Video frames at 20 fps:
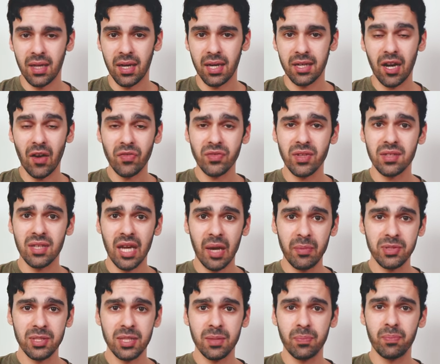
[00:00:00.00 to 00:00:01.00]
I
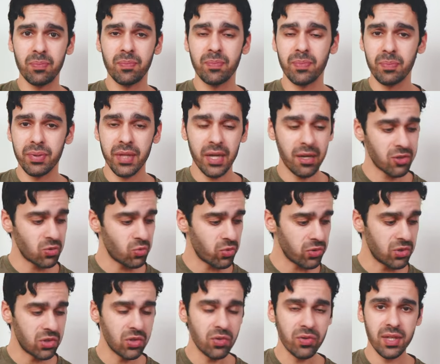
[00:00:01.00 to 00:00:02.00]
oftentimes see players
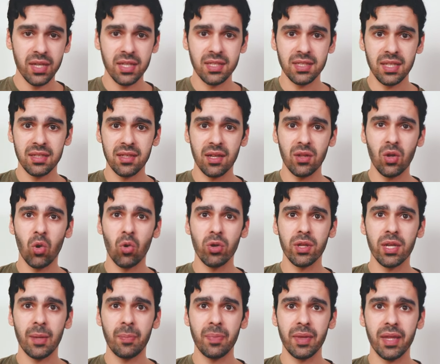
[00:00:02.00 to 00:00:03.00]
will do this and they'll
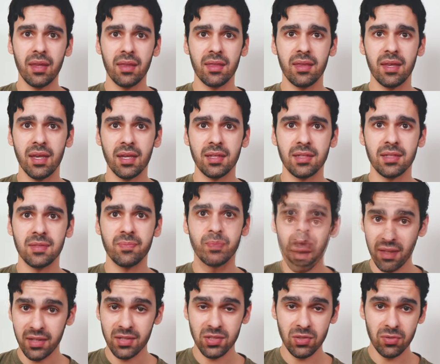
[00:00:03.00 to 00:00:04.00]
hold it up like
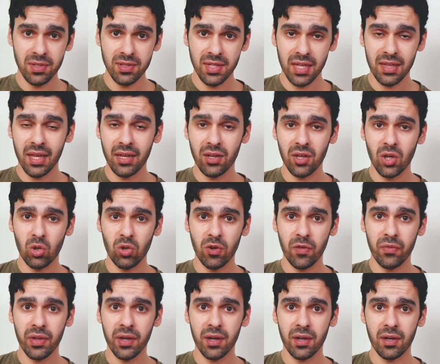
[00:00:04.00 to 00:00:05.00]
this. As soon as they let go
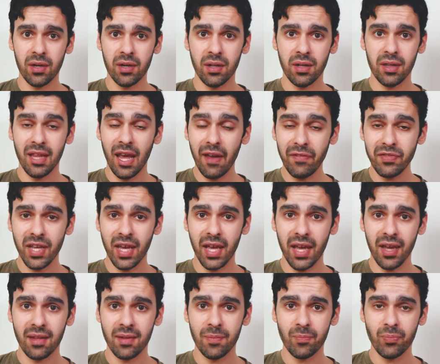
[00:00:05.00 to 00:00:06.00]
of their left
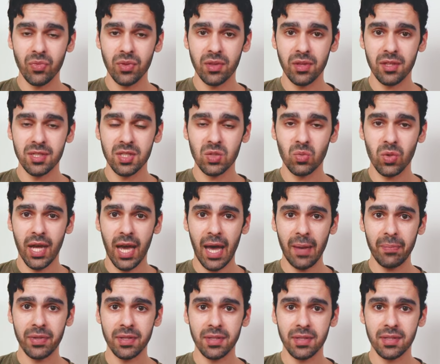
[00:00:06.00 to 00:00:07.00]
hand, this is what
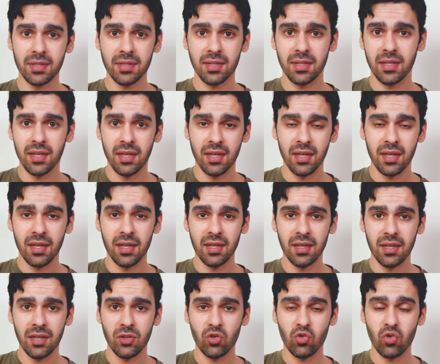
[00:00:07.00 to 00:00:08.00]
happens.
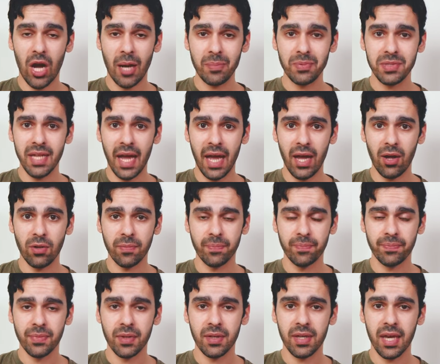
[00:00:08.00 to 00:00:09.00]
It drops down,
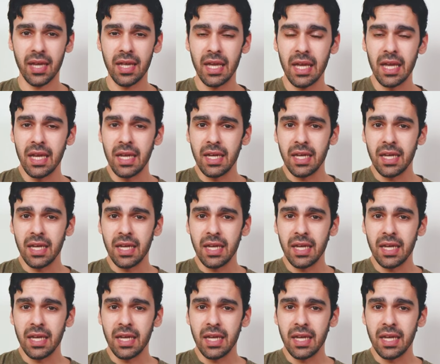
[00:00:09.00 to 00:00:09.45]
okay?